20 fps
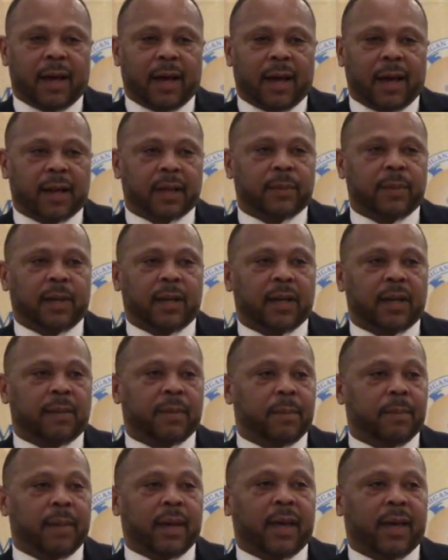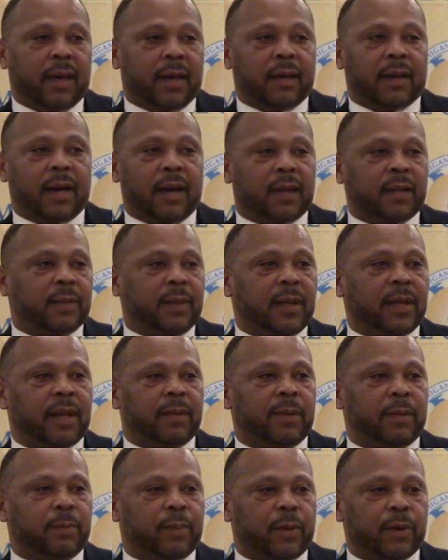how to become a man, how to
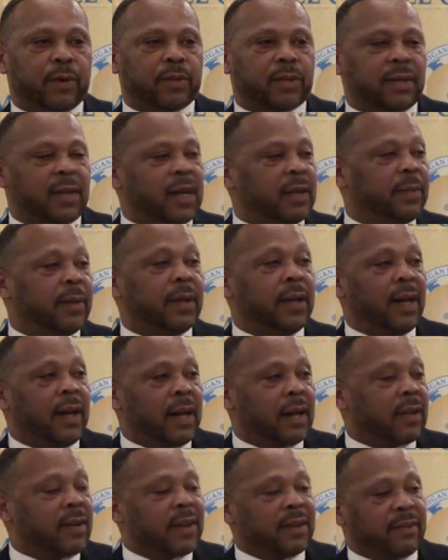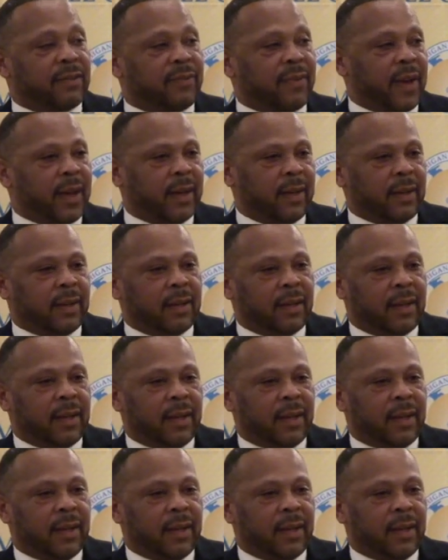become a person, how to learn how to fight.